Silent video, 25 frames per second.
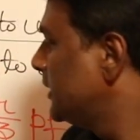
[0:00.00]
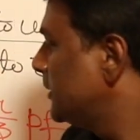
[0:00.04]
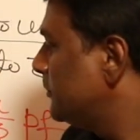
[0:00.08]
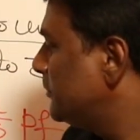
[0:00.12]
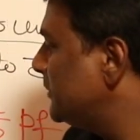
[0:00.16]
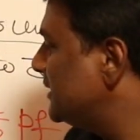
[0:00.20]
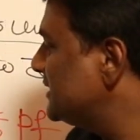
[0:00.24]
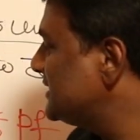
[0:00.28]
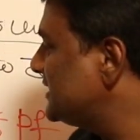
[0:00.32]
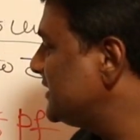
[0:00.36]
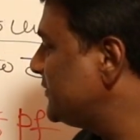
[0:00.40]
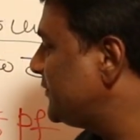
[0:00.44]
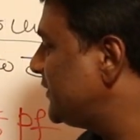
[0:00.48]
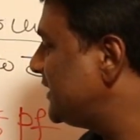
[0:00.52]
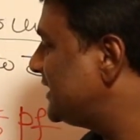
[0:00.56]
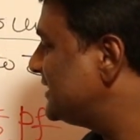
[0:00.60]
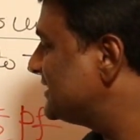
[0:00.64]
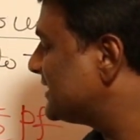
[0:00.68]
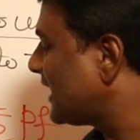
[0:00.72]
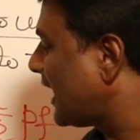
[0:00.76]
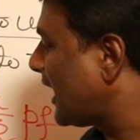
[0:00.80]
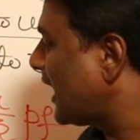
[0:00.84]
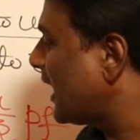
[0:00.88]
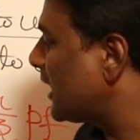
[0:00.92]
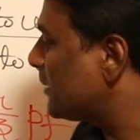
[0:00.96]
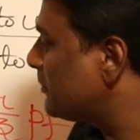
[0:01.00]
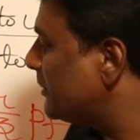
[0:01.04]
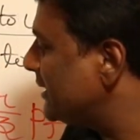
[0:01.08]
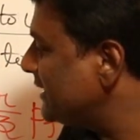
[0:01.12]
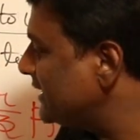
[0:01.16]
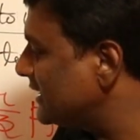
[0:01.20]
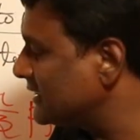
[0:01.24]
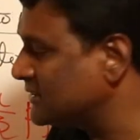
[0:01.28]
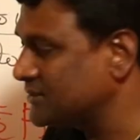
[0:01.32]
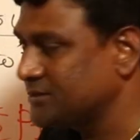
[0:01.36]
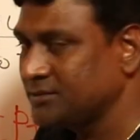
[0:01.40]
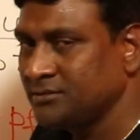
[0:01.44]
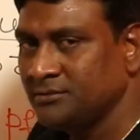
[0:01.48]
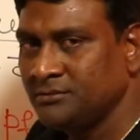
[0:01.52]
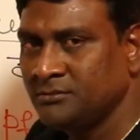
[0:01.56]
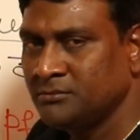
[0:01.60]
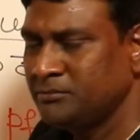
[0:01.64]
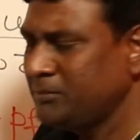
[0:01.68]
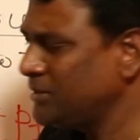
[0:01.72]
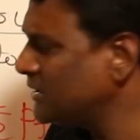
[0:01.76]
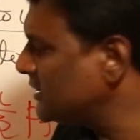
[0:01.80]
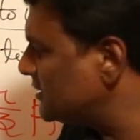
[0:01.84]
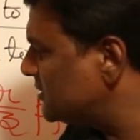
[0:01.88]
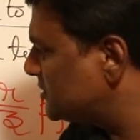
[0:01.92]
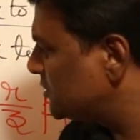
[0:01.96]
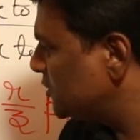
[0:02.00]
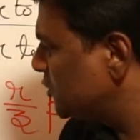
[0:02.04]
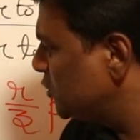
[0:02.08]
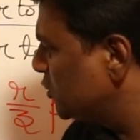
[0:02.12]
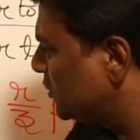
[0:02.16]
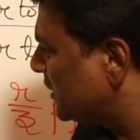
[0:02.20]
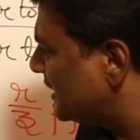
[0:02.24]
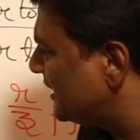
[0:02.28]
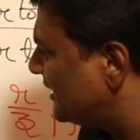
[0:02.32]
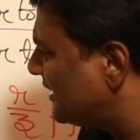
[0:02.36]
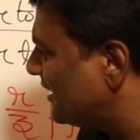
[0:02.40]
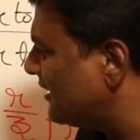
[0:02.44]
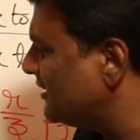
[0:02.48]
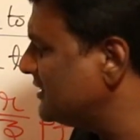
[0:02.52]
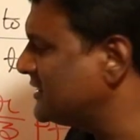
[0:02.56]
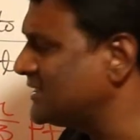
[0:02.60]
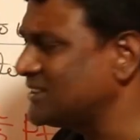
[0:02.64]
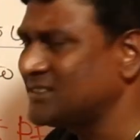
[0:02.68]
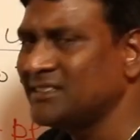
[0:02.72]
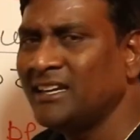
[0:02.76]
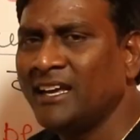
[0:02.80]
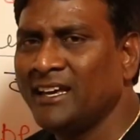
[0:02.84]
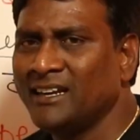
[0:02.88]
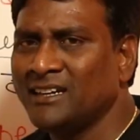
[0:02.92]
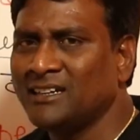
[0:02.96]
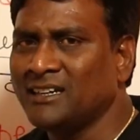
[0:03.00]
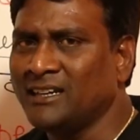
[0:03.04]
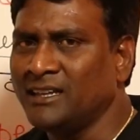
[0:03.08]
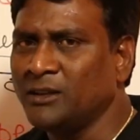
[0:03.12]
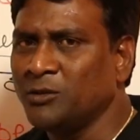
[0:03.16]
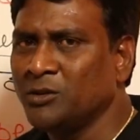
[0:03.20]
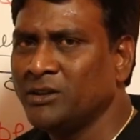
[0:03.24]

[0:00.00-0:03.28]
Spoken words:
means, if it is R by X, because you can draw this directly.